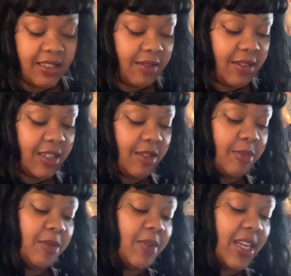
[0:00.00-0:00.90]
Someone could have
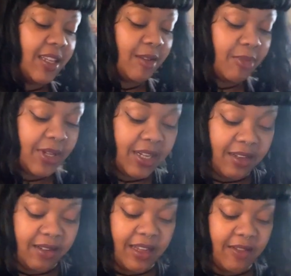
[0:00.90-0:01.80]
been waiting and planning
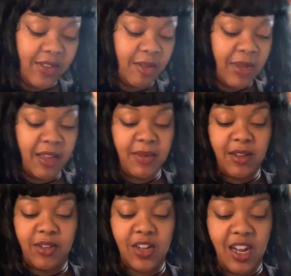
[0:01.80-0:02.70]
on having a baby
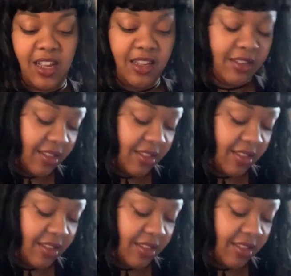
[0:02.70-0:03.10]
or trying.